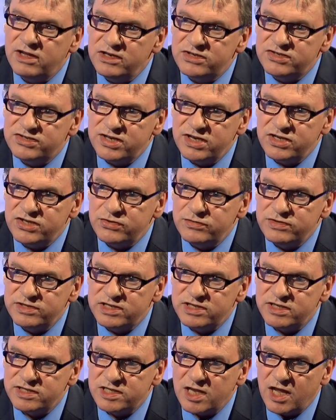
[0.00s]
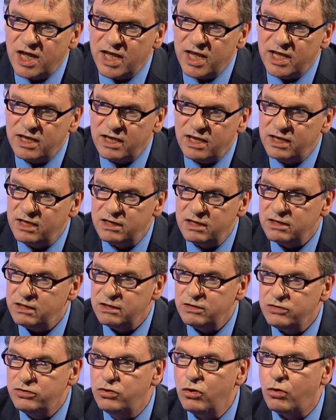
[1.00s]
In constituencies like
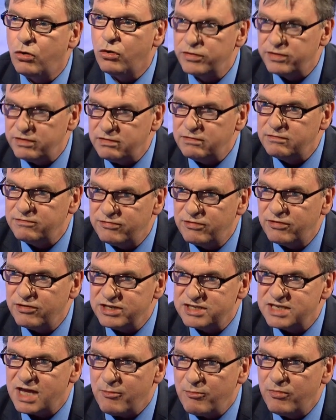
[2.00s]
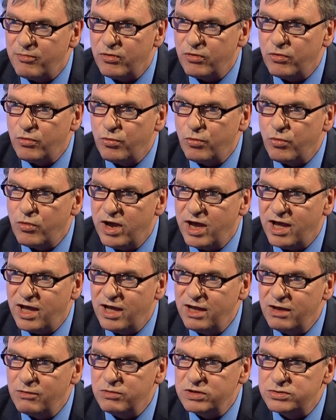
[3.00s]
Gordon, for example,
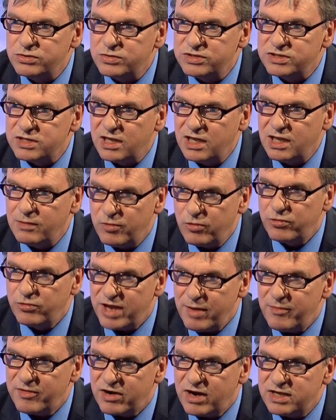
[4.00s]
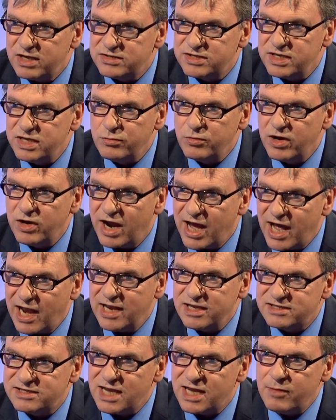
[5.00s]
which was a Liberal Democrat seat where
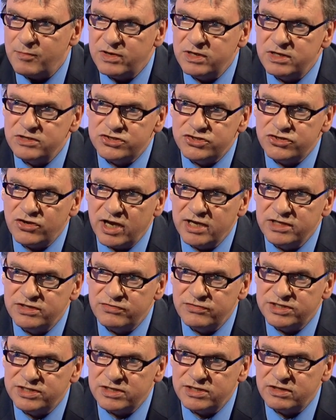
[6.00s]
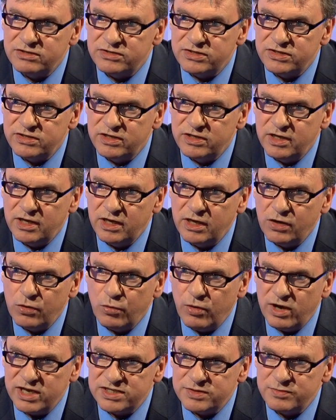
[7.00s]
Alex Salmond is trying to return to
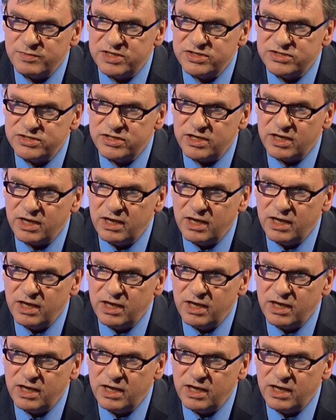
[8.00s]
Westminster,